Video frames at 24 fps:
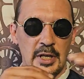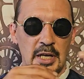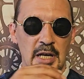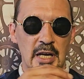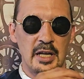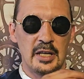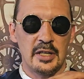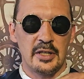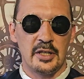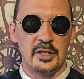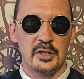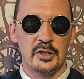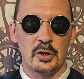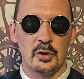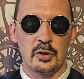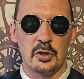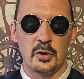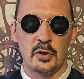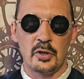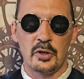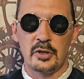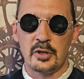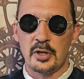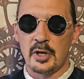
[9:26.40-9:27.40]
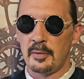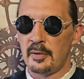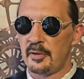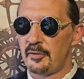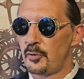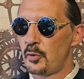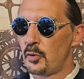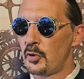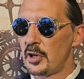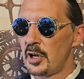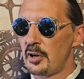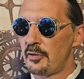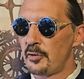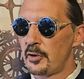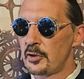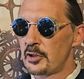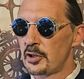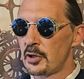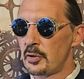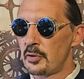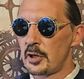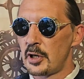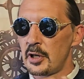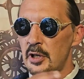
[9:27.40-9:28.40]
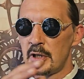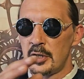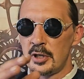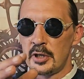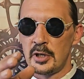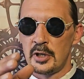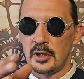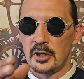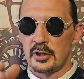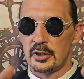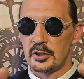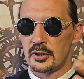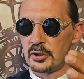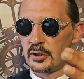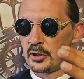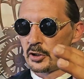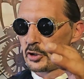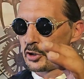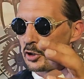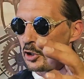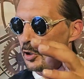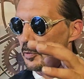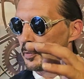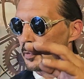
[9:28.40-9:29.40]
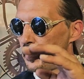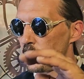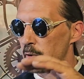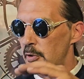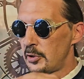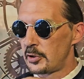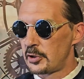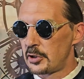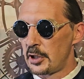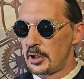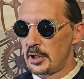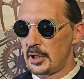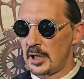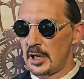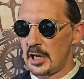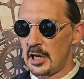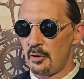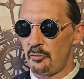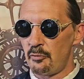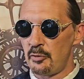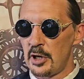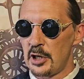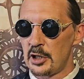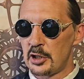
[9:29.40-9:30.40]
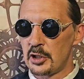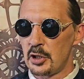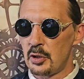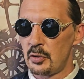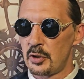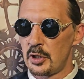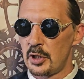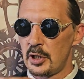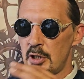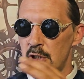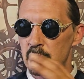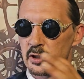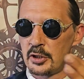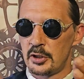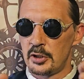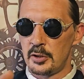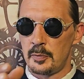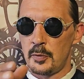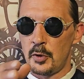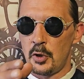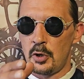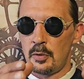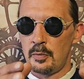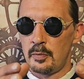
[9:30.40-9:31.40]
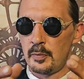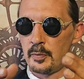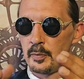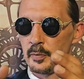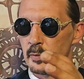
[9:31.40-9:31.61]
the shoulder coming forward, our front shoulder to the top, turning our rear shoulder to the bottom,